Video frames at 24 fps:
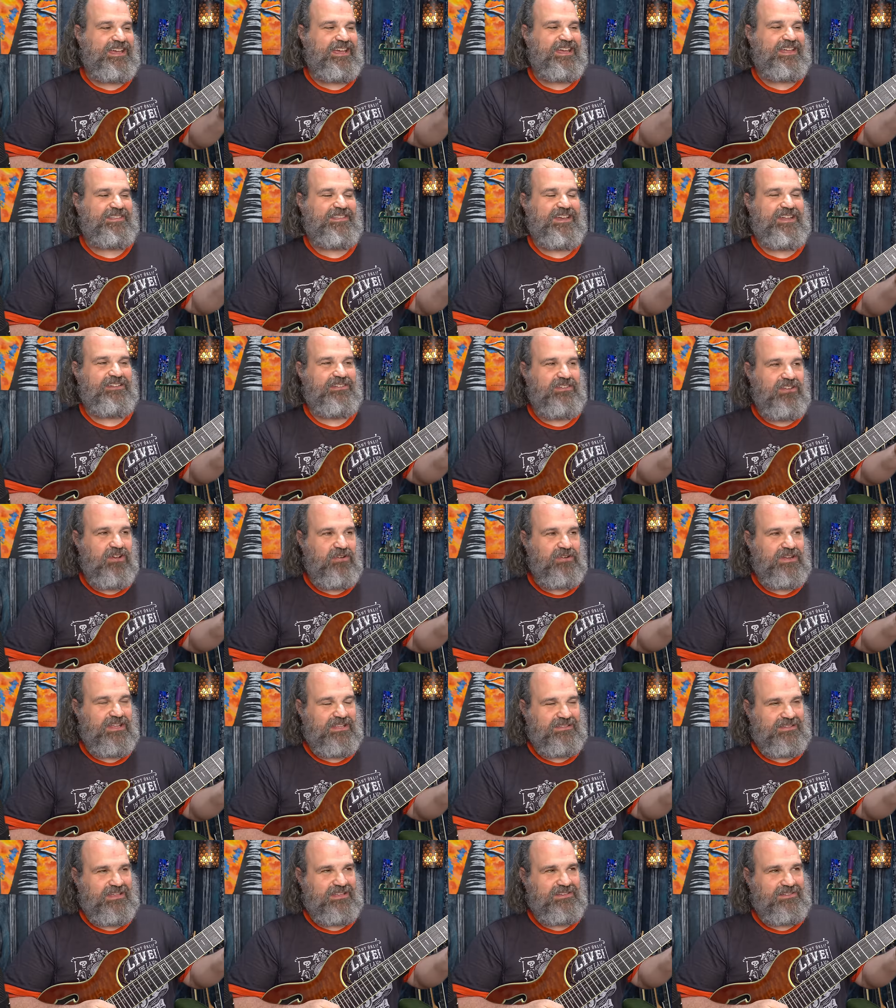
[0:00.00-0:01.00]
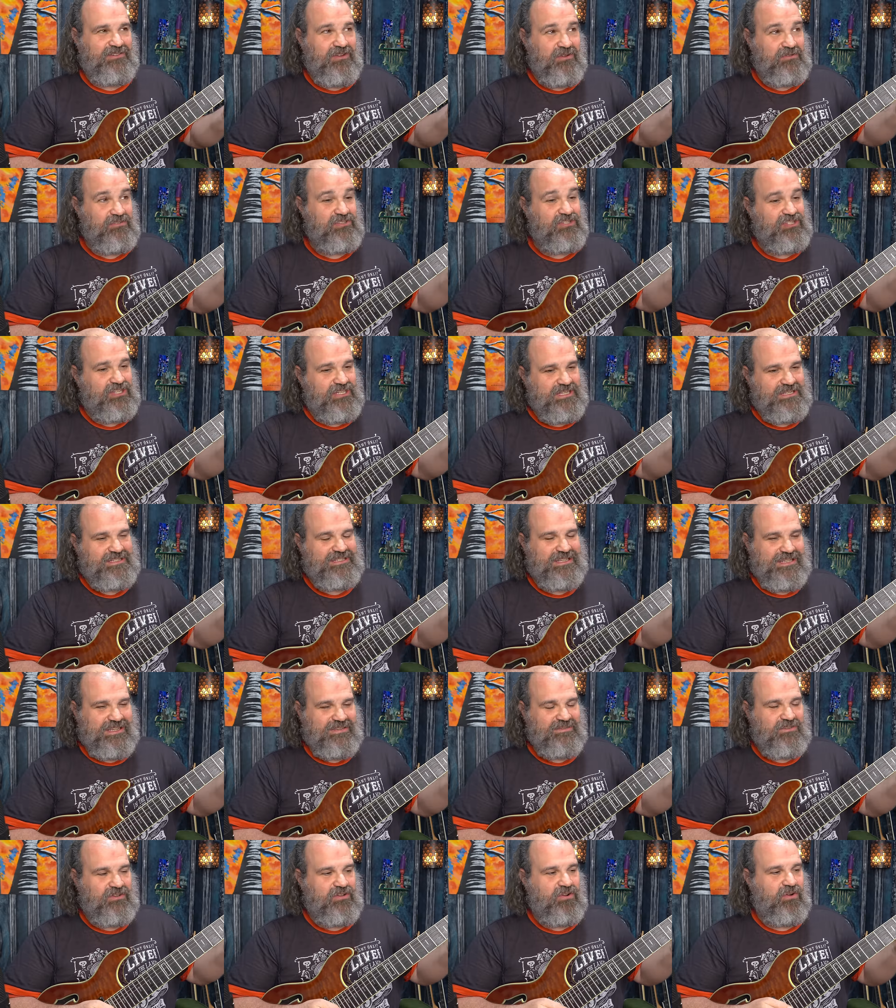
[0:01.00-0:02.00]
and that note that note G is
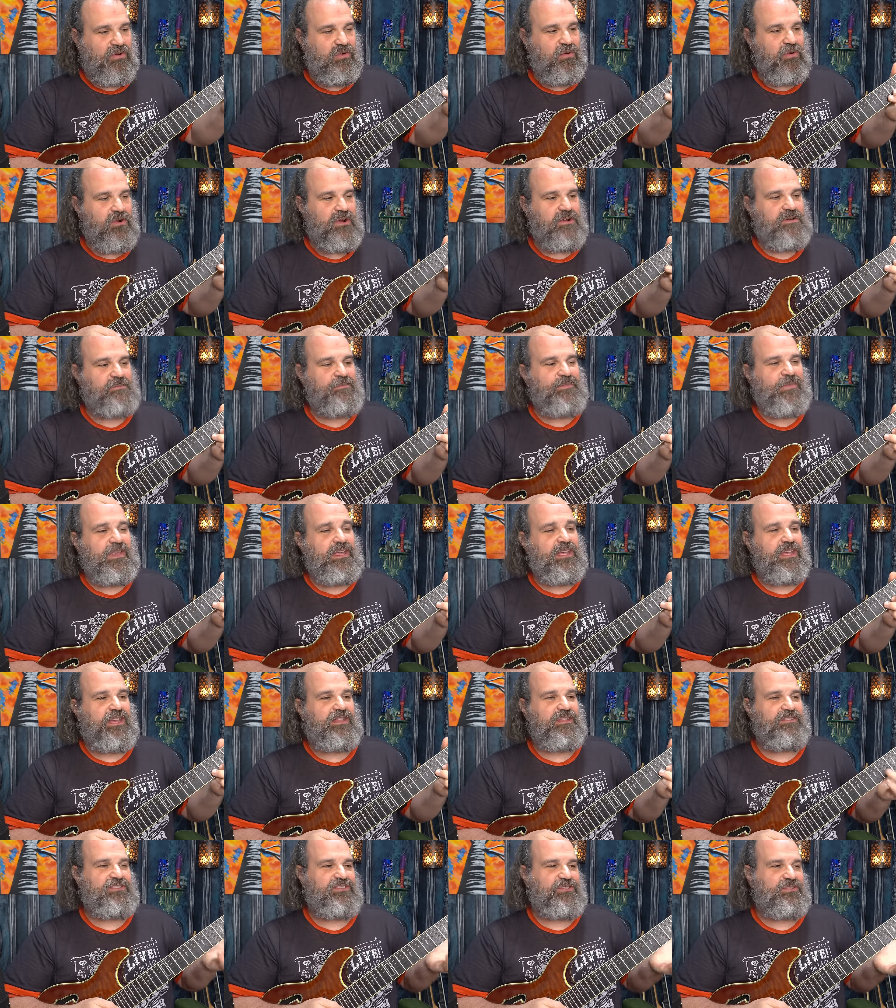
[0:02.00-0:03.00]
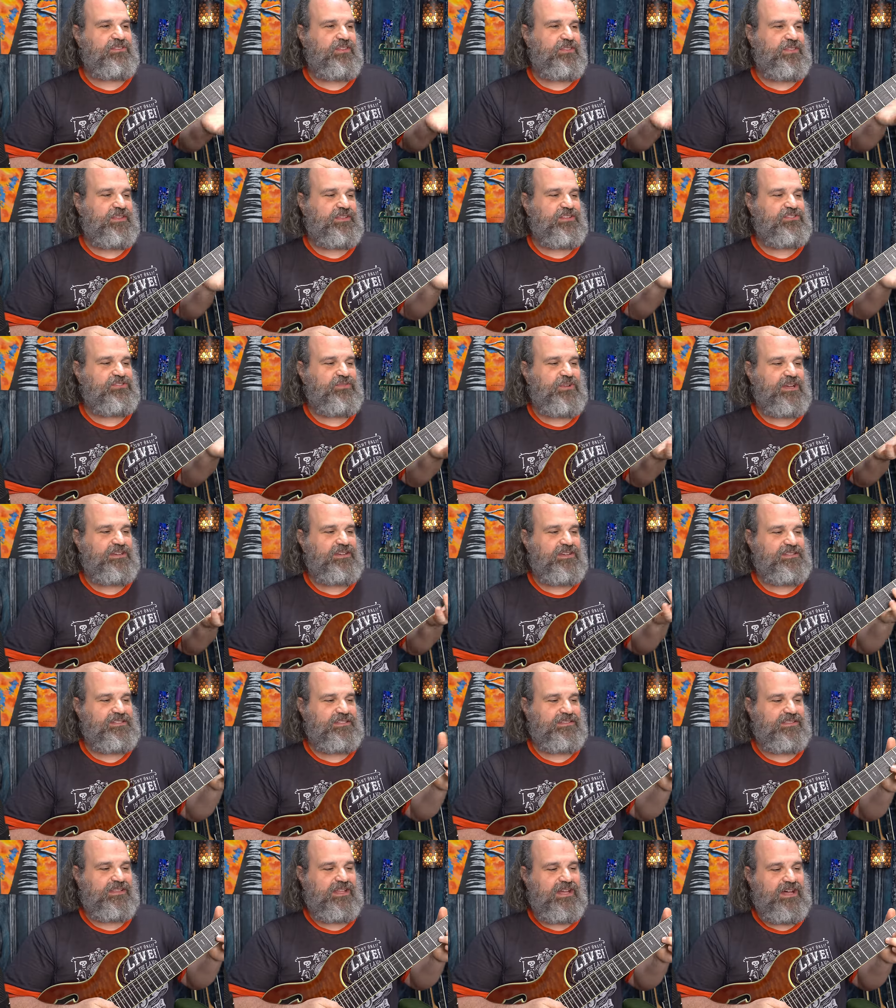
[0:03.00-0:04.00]
in the mm. chord. And the, the thing that Trey does
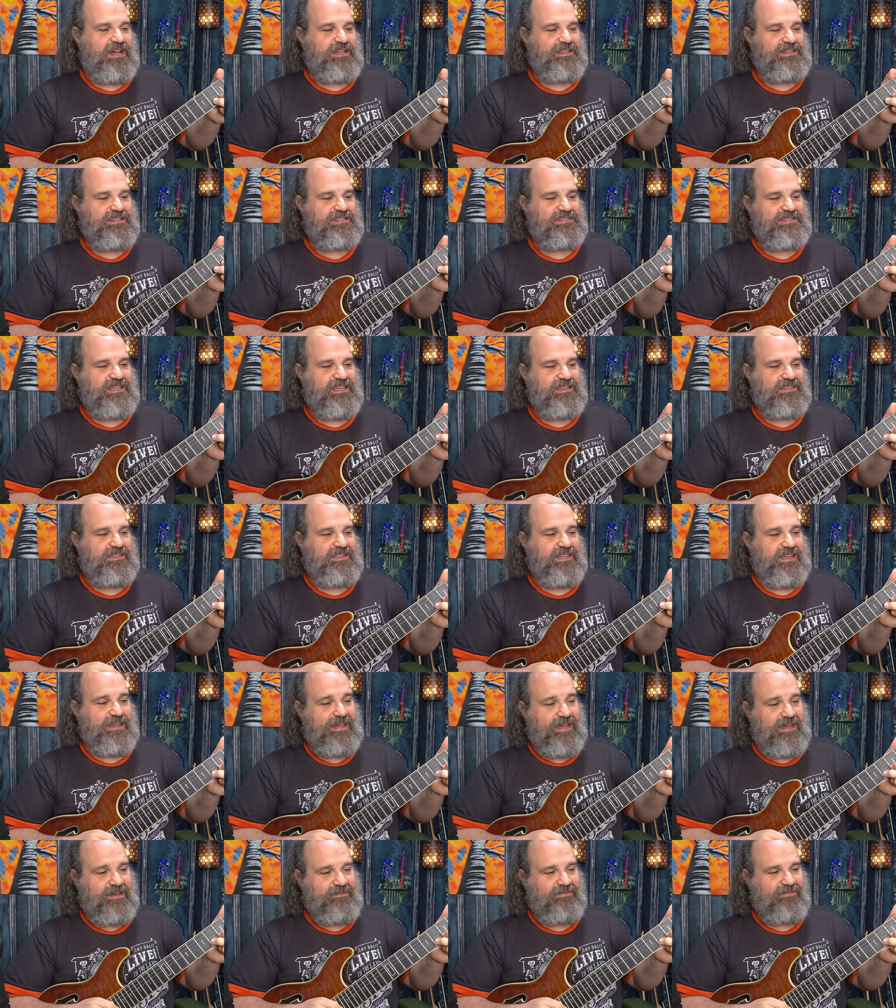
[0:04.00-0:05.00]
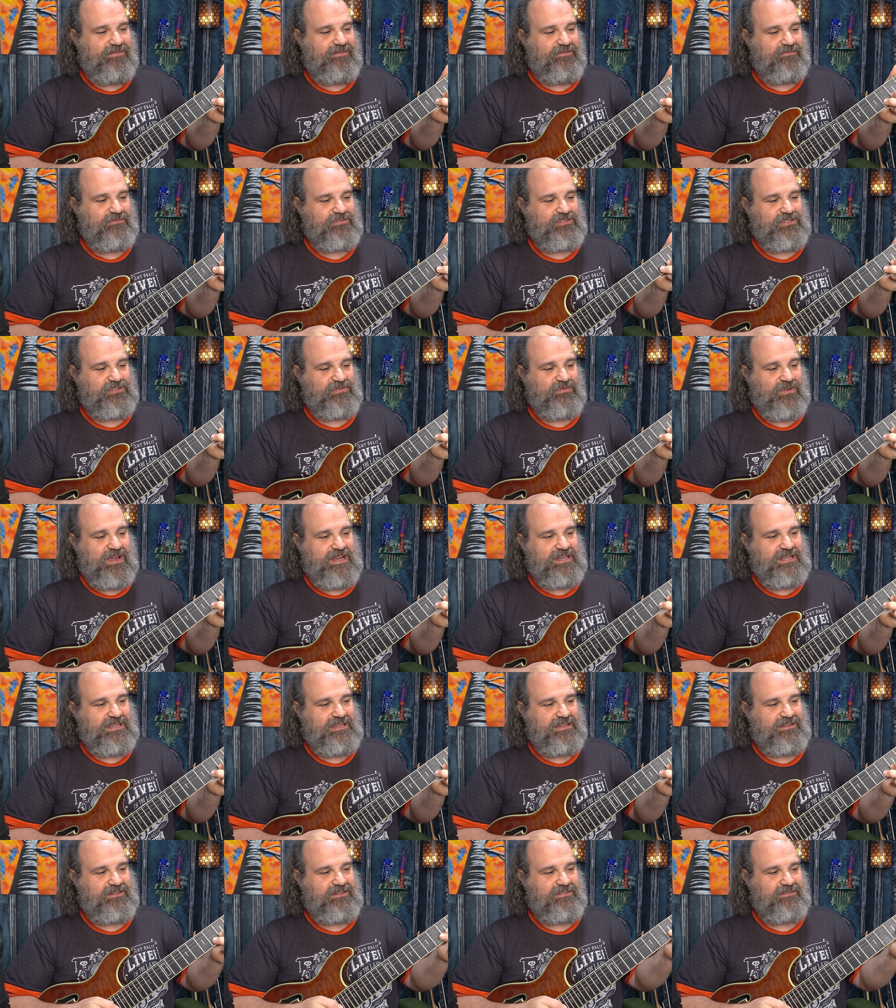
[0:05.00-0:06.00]
a lot is take the F, which is right
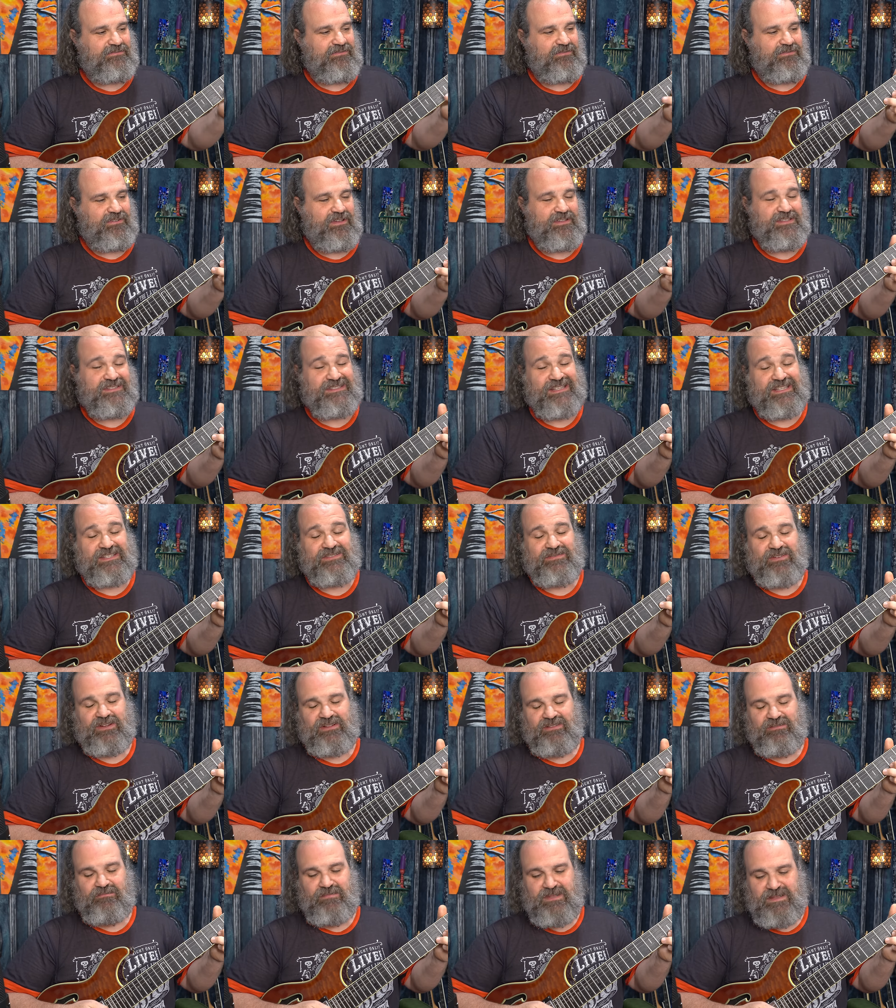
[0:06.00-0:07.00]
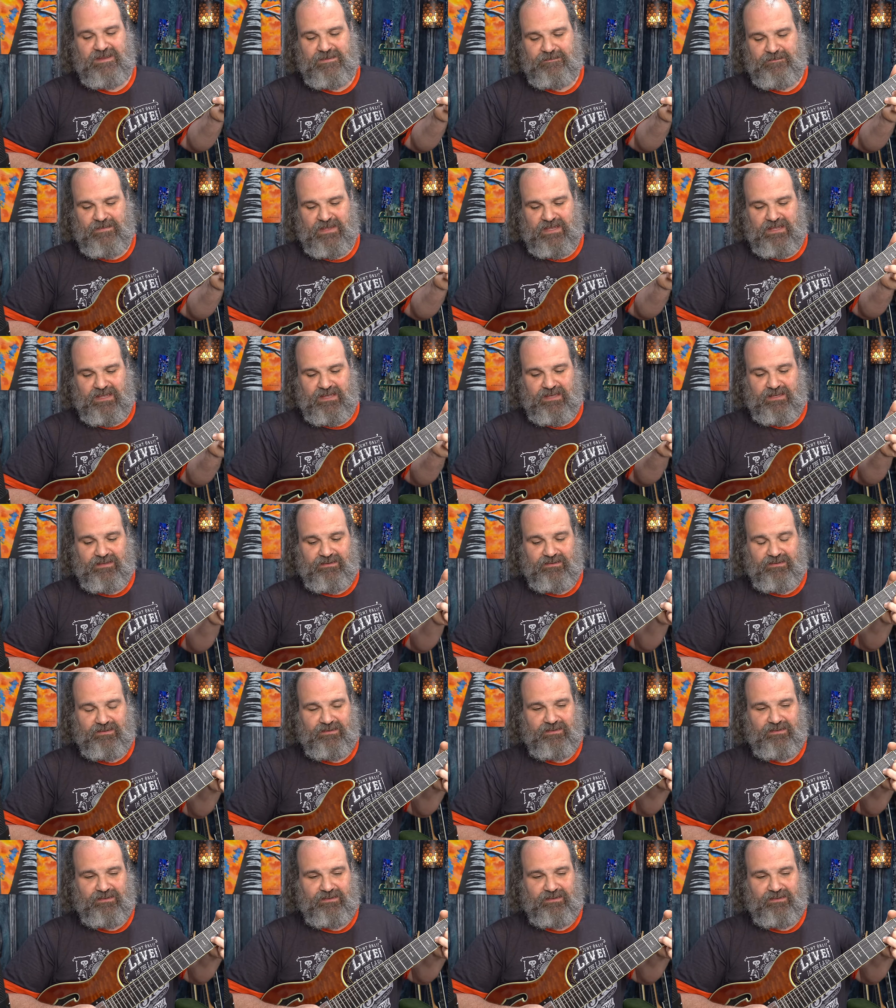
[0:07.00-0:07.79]
here, uh, sixth fret of the B, and